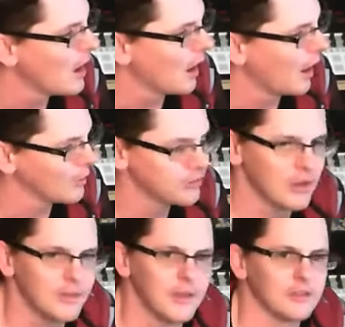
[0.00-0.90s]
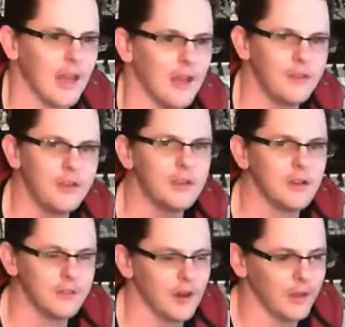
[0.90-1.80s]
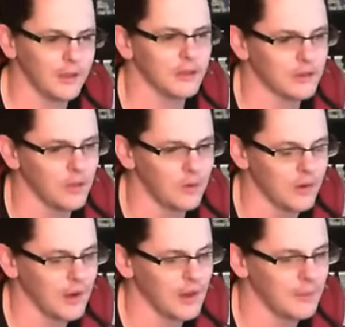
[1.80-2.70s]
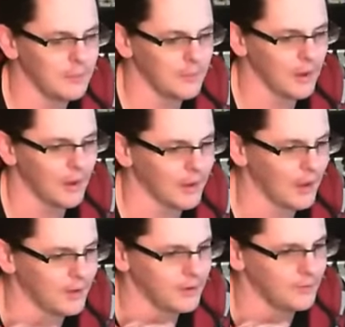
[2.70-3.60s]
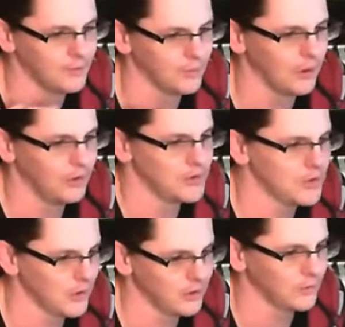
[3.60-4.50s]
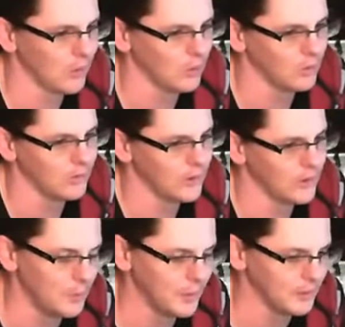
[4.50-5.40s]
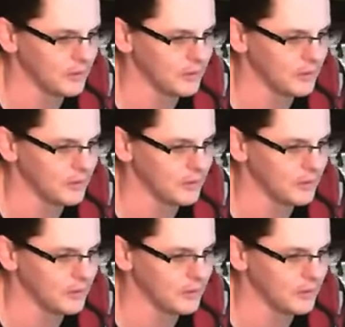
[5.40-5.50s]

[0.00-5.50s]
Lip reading: I'll say this: every year that I go to Namm, I kind of run straight to Roland, hoping to